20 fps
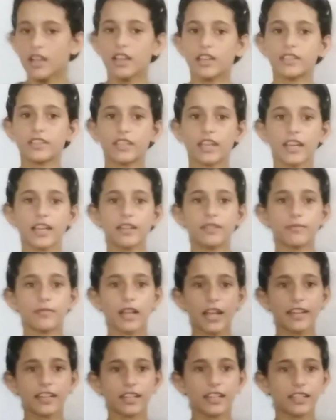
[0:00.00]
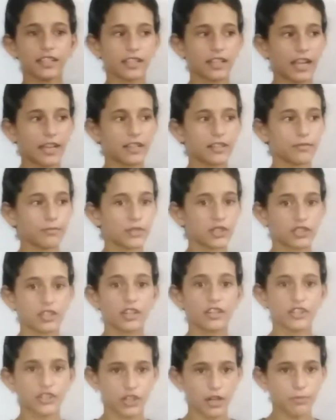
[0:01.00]
There, like
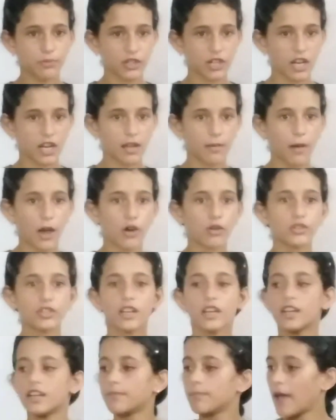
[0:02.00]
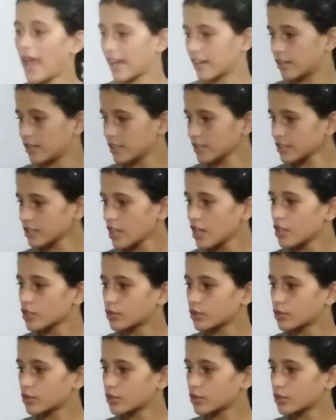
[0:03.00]
Mr. Rishabh shared about beggars.